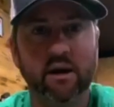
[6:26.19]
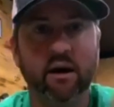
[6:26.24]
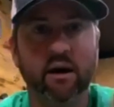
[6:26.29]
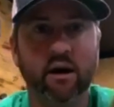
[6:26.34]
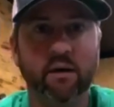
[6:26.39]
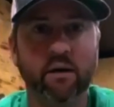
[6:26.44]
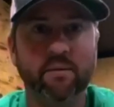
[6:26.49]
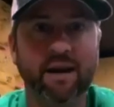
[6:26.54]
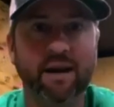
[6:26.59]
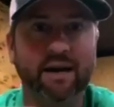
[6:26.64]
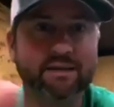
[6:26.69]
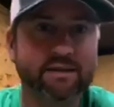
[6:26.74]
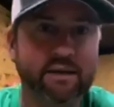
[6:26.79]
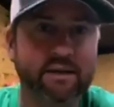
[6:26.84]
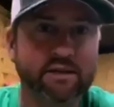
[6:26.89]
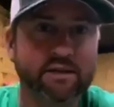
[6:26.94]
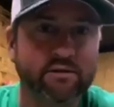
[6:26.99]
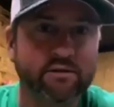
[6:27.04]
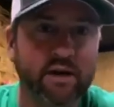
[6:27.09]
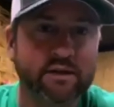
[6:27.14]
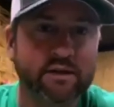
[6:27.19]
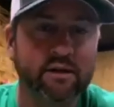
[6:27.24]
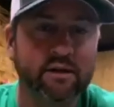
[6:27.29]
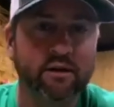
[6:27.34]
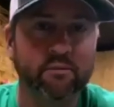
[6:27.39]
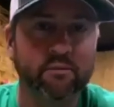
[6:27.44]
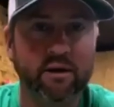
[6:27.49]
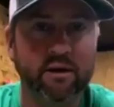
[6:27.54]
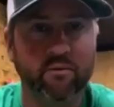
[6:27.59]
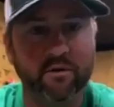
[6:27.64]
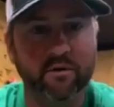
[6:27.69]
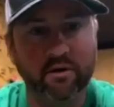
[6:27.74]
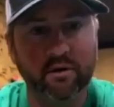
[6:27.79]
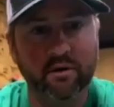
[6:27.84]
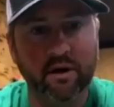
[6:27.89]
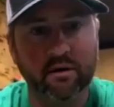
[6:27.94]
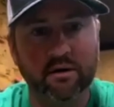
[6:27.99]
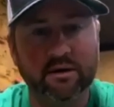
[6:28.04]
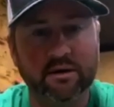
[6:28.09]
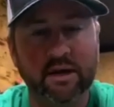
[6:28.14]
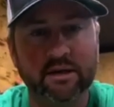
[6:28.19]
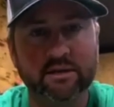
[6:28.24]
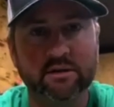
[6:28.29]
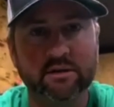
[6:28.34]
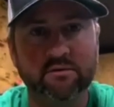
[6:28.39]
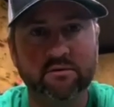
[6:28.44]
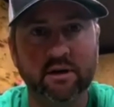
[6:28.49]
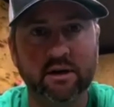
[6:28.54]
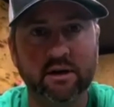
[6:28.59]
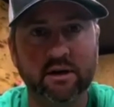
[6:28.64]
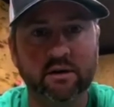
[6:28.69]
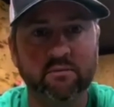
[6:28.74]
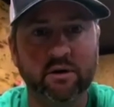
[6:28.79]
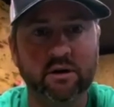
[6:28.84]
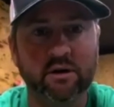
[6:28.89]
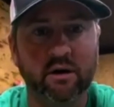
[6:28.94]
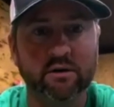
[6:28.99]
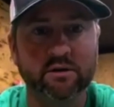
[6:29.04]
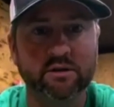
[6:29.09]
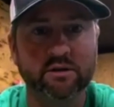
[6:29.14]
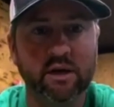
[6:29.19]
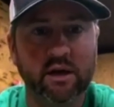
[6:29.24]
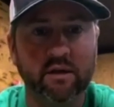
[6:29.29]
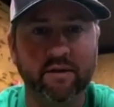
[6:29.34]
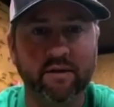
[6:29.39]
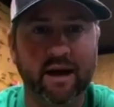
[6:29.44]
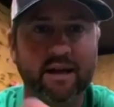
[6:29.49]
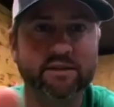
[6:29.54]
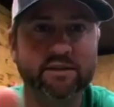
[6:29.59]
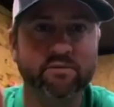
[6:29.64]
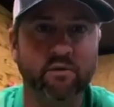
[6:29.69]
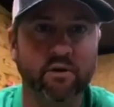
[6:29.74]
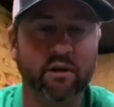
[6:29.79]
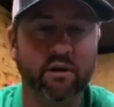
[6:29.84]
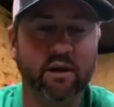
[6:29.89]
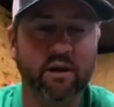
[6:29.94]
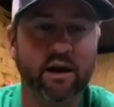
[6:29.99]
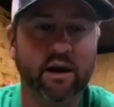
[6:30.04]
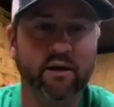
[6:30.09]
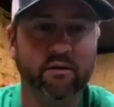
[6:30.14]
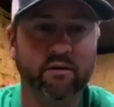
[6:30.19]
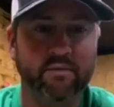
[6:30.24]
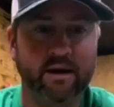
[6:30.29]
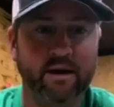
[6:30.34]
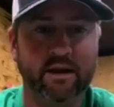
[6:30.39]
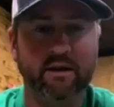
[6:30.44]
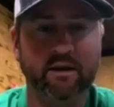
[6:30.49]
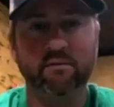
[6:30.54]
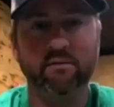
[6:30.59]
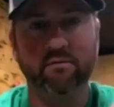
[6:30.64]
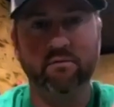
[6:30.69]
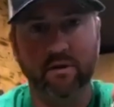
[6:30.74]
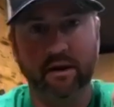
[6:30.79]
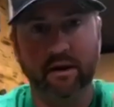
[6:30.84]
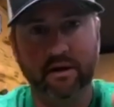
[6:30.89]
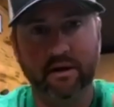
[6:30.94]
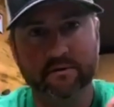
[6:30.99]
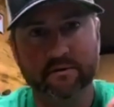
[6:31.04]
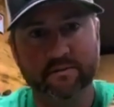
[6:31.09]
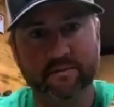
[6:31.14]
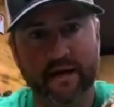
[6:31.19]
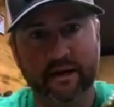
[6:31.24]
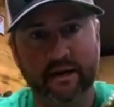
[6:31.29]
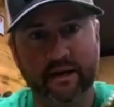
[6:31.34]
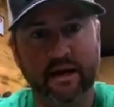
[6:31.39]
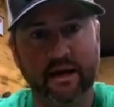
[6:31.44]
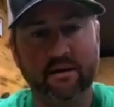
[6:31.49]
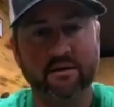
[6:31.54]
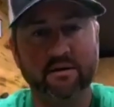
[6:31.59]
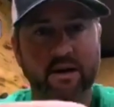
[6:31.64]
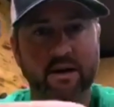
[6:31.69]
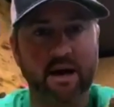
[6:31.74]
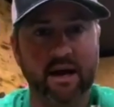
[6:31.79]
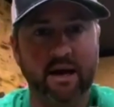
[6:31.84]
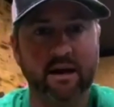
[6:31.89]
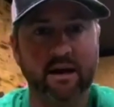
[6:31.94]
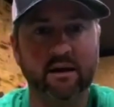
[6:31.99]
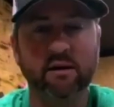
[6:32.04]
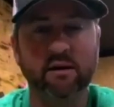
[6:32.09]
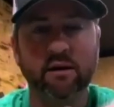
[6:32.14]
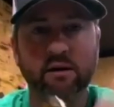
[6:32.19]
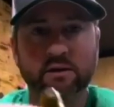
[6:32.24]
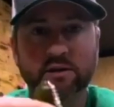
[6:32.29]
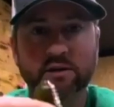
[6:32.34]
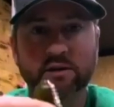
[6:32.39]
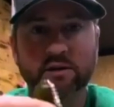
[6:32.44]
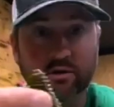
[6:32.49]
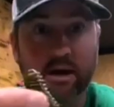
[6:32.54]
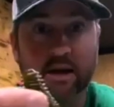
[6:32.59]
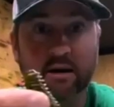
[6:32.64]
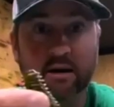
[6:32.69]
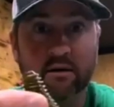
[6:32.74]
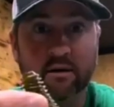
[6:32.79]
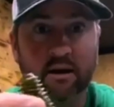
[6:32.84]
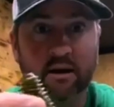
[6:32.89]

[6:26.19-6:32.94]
Um, and I say stretch it a little bit when you go to Texas rig it because that's what allowed the bait when it comes back together to hang straighter.